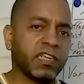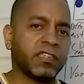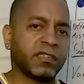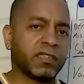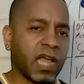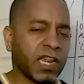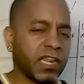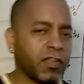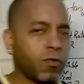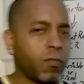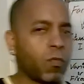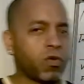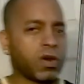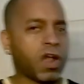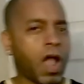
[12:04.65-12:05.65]
It's a little
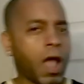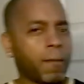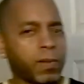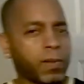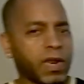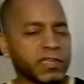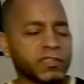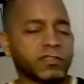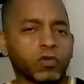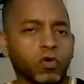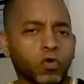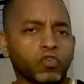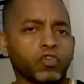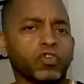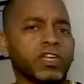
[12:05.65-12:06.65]
more complex,
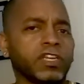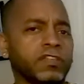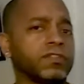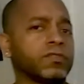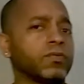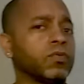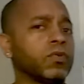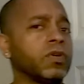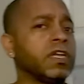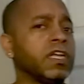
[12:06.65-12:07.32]
so you need to,